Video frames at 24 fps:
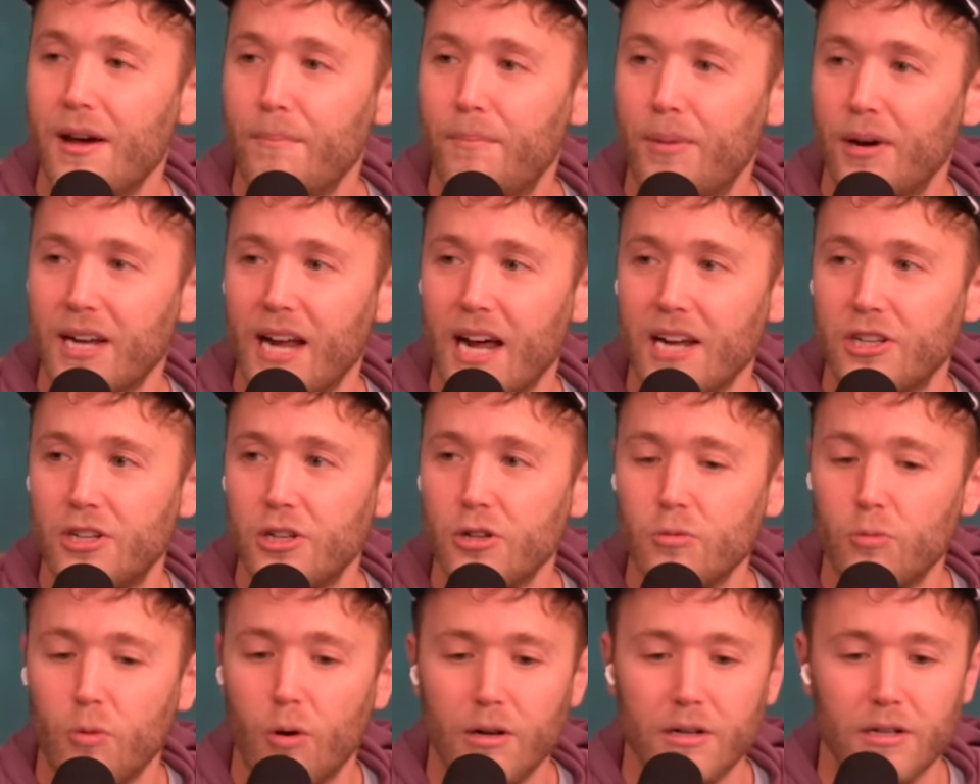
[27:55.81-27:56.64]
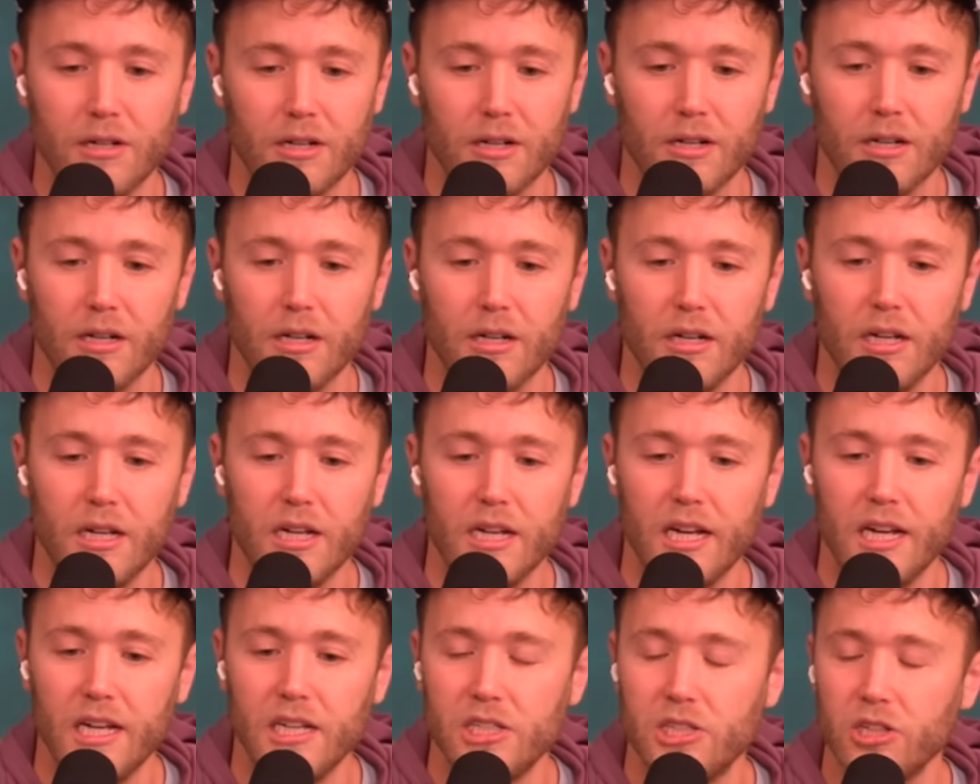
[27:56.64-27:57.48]
But I do wonder
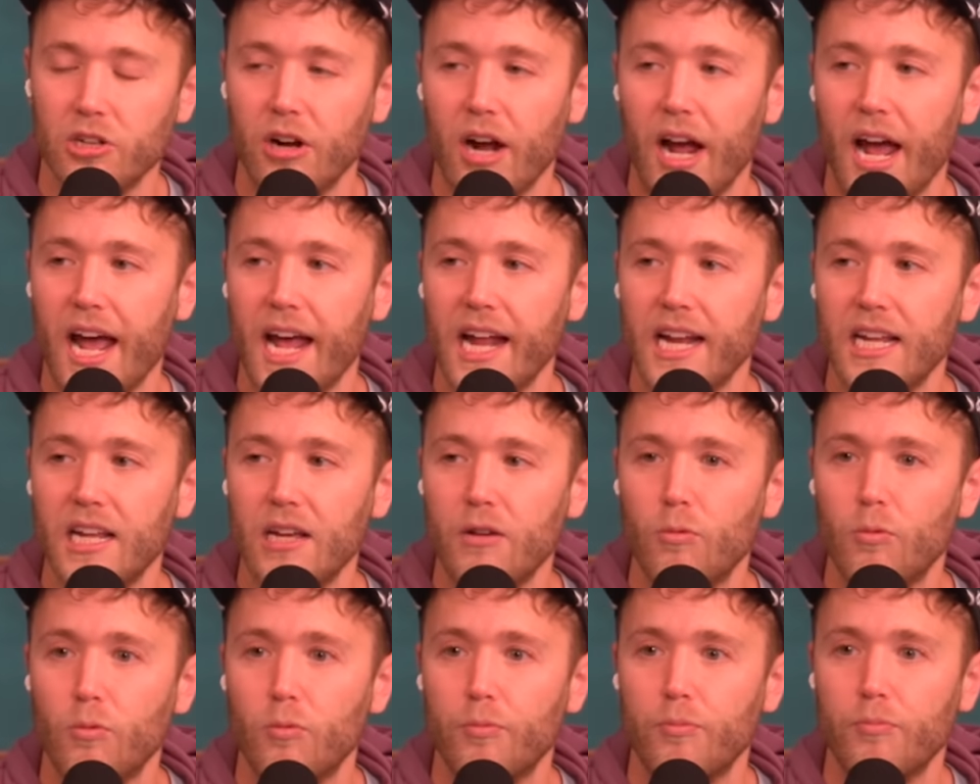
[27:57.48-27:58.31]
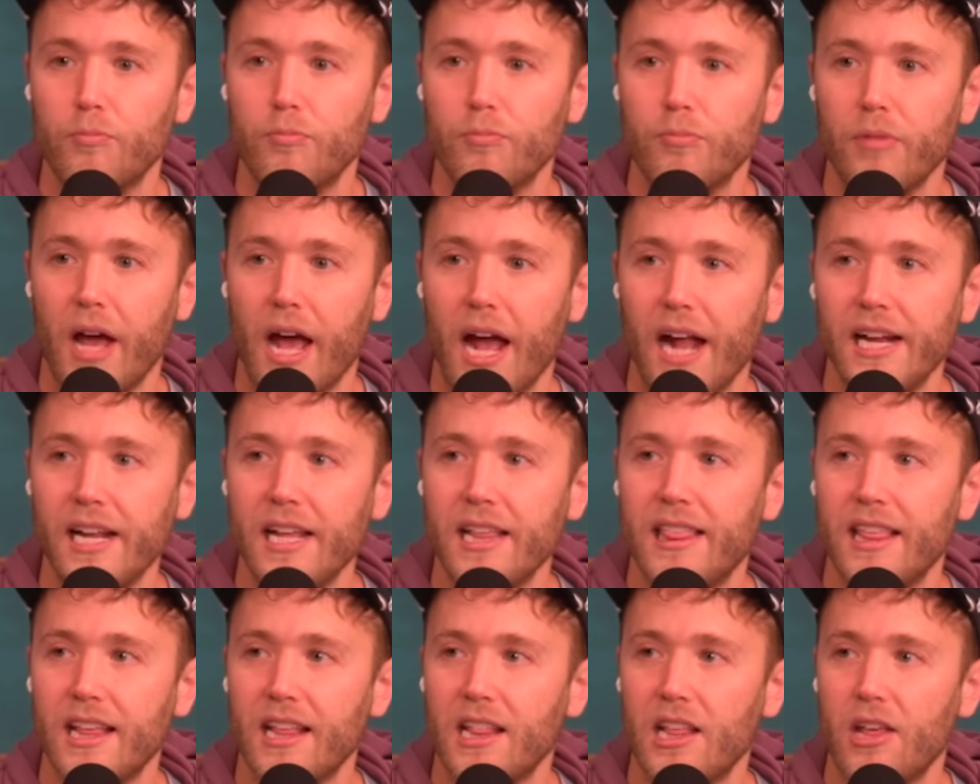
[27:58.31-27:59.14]
is there any
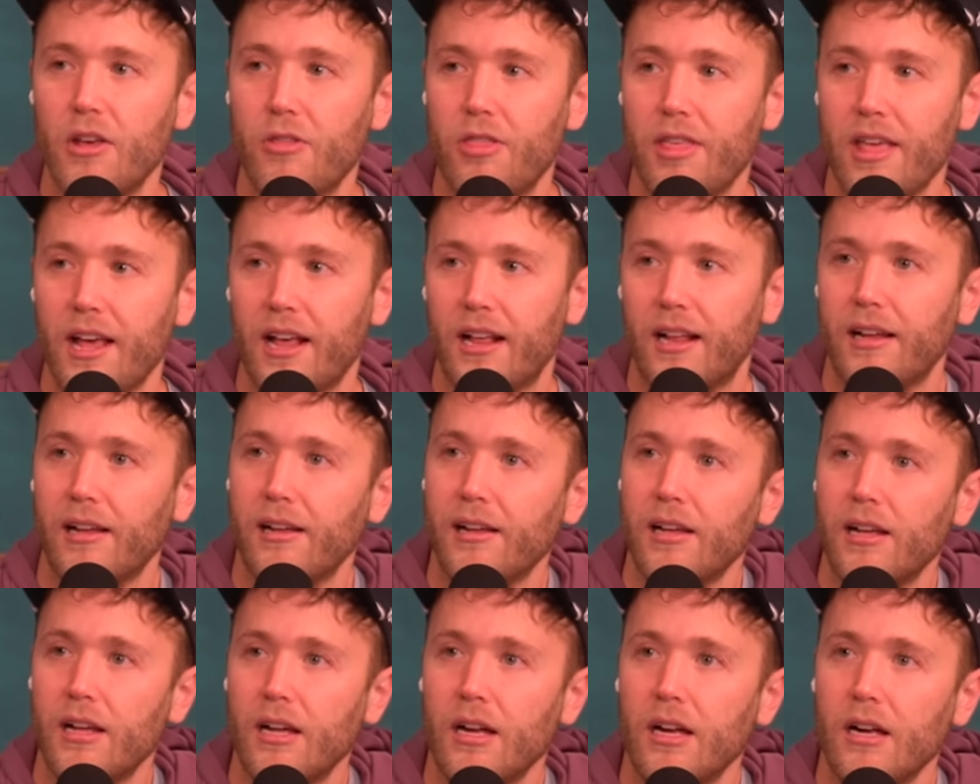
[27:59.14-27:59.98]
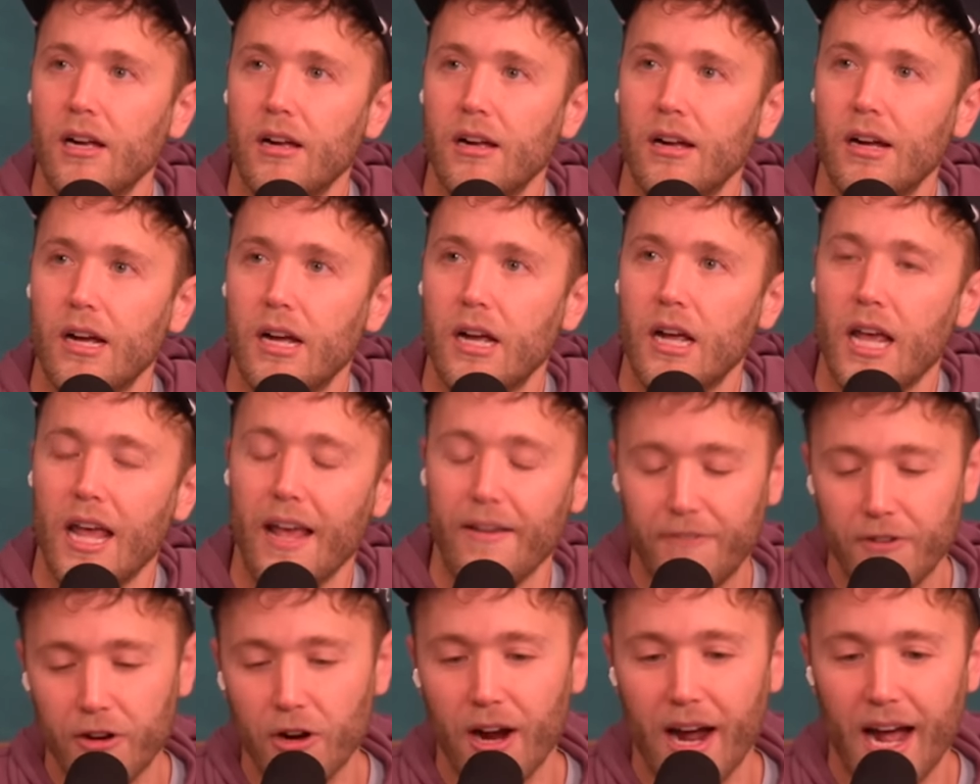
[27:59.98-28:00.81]
anything that you think
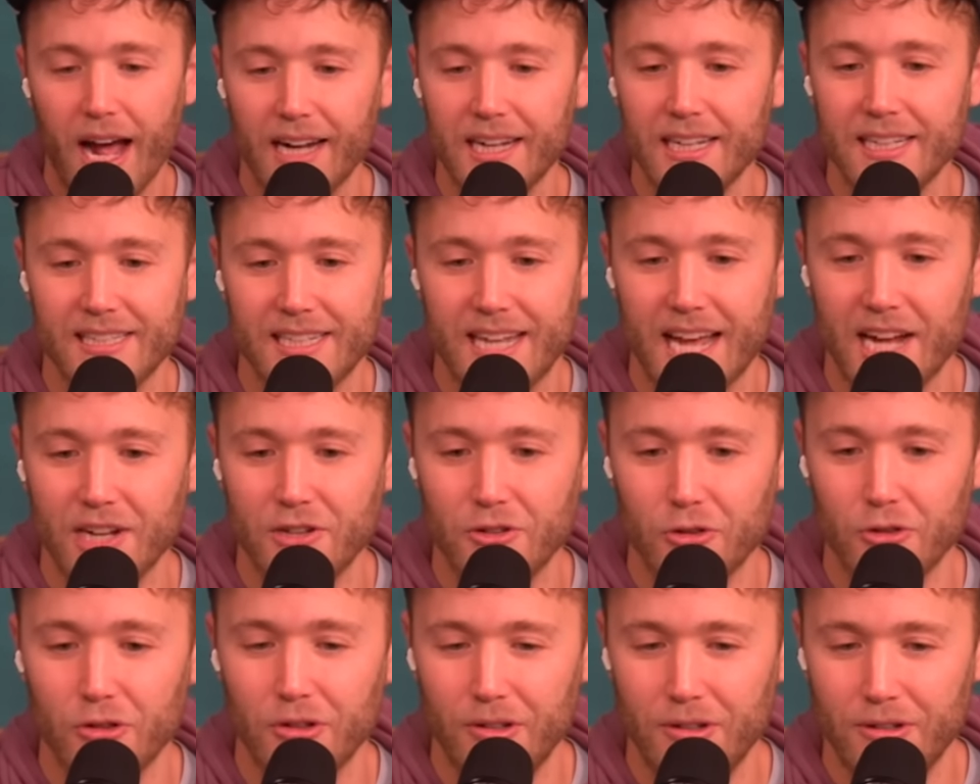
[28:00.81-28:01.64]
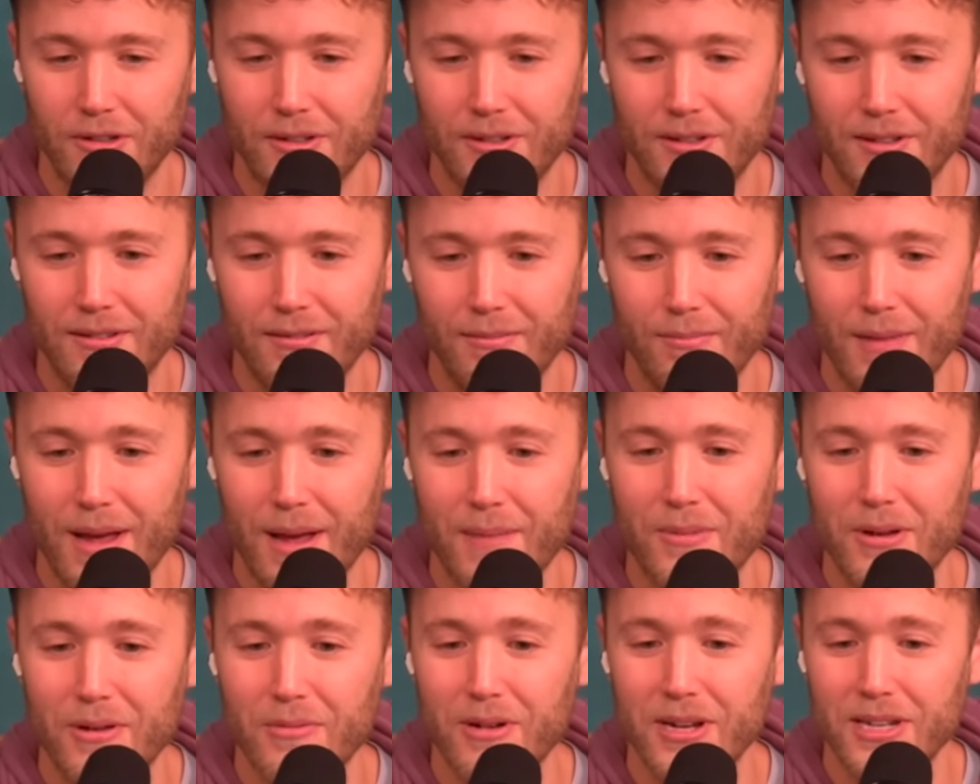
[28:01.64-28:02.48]
if you're ahead of schedule,
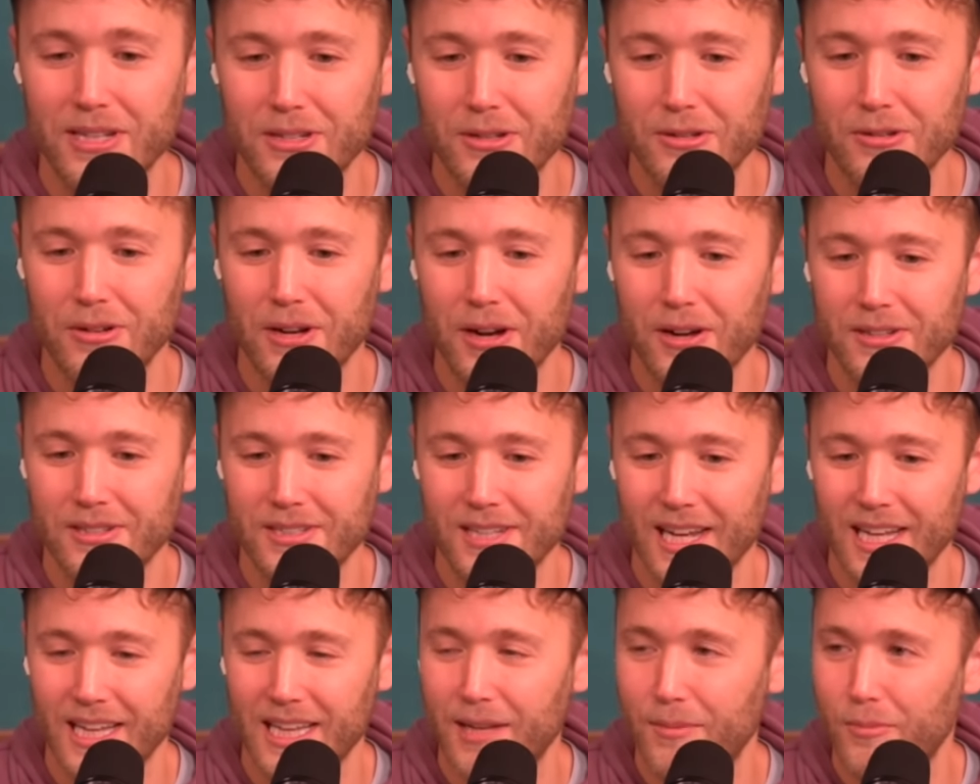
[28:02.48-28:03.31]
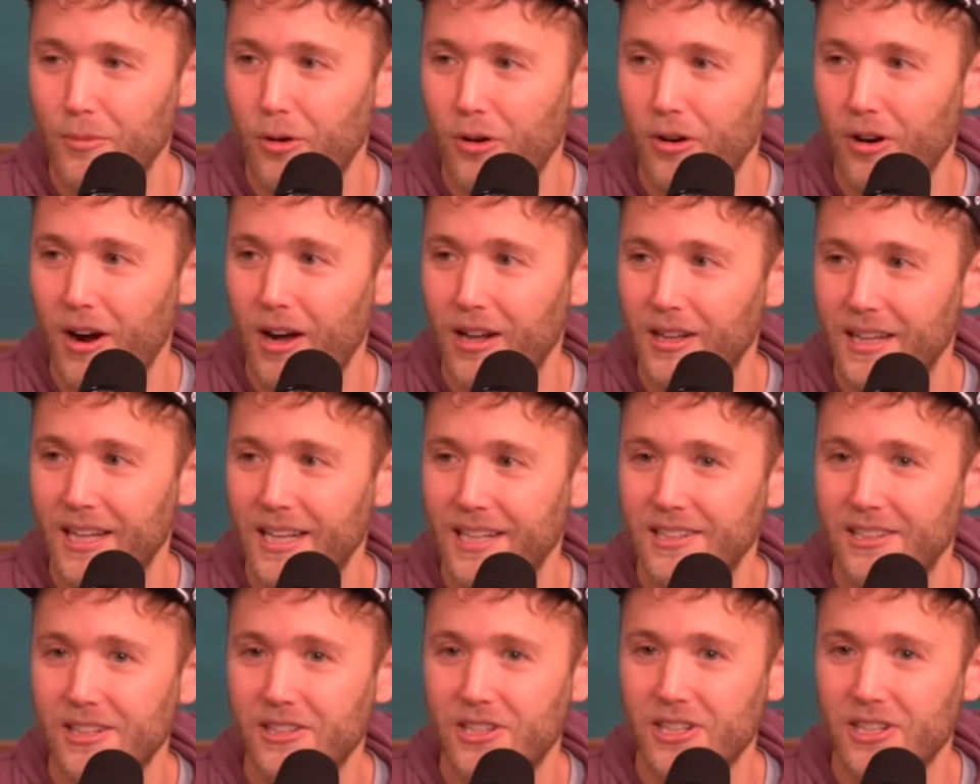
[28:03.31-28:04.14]
maybe mm-hmm. we do go slightly more all in to